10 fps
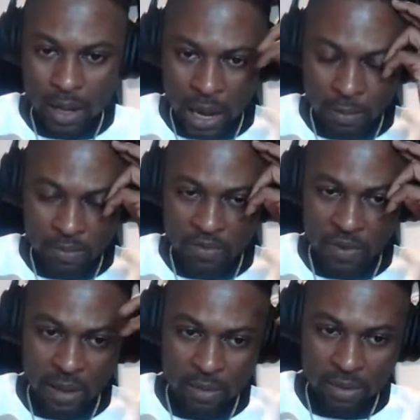I'm
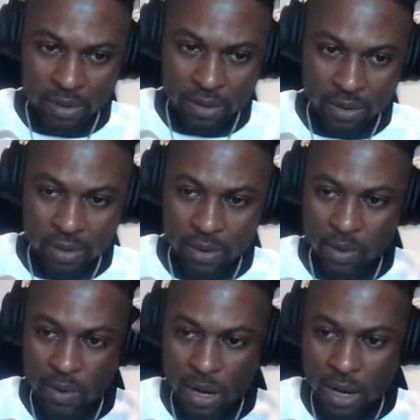famous,
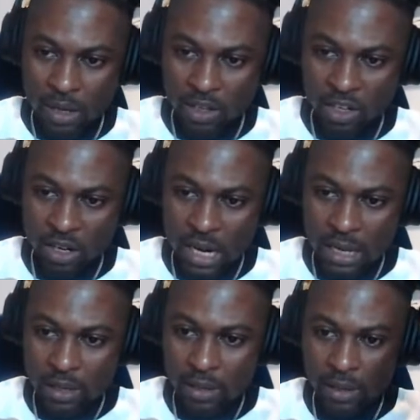so chill like
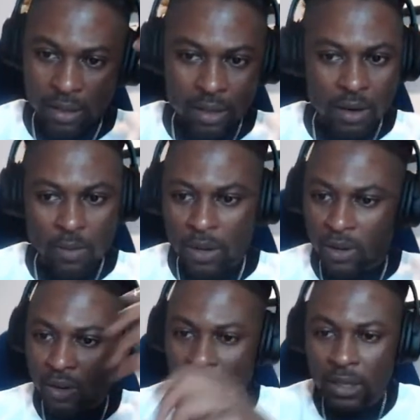this. Oh my
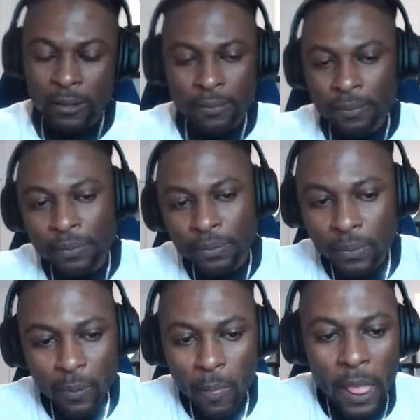god.
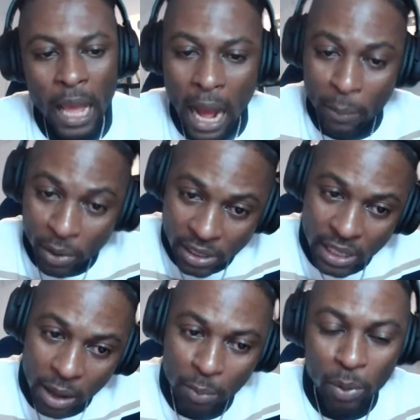I'm gonna
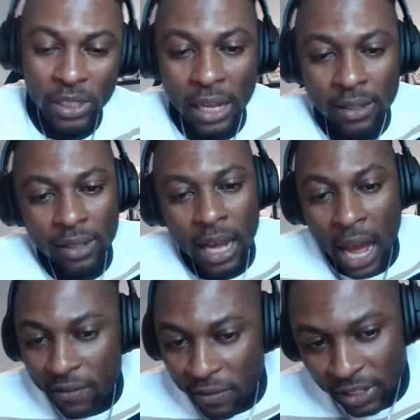start a podcast. I
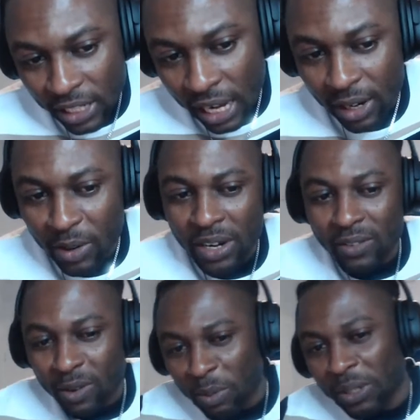have a channel already
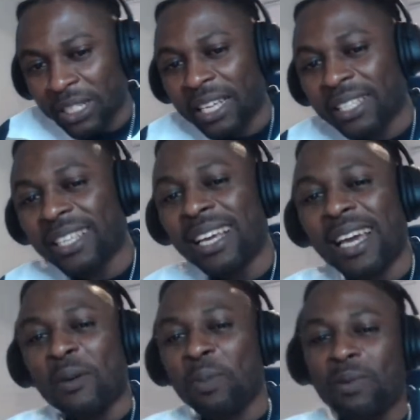for podcast.
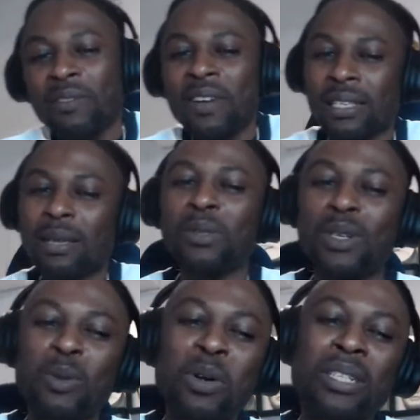People have been asking me to
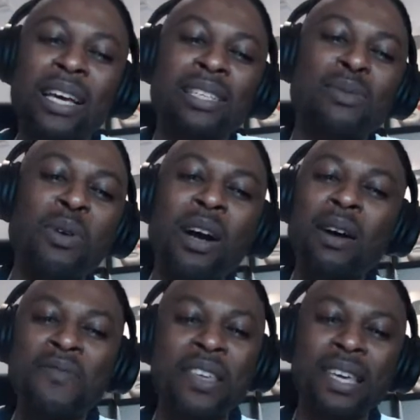do a podcast, but I'm
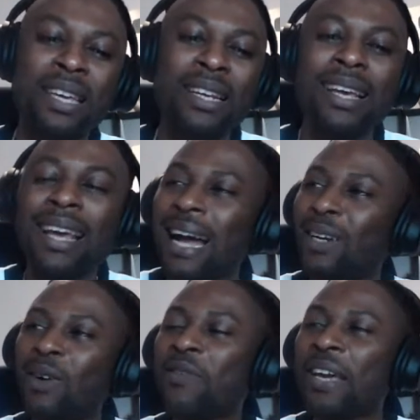thinking I
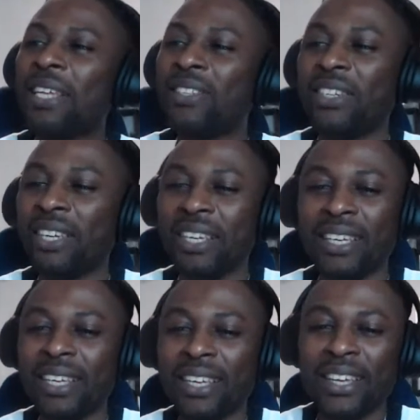don't have energy.
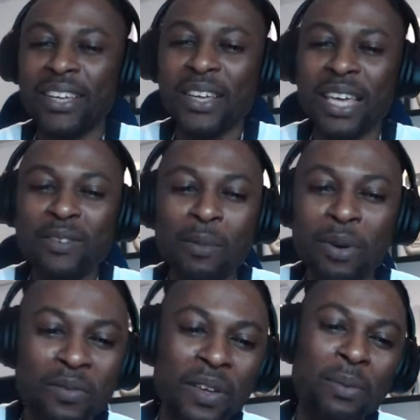If I
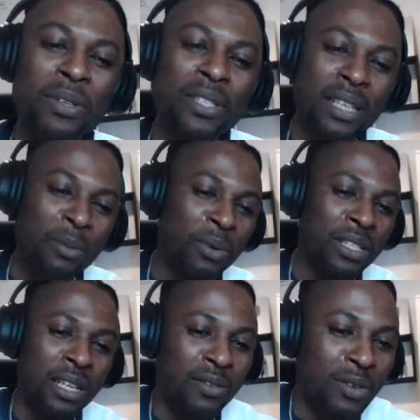become famous, I'm gonna
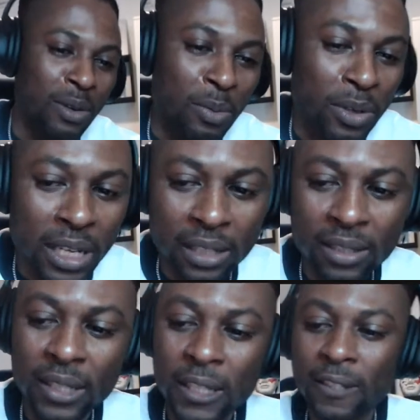start a podcast.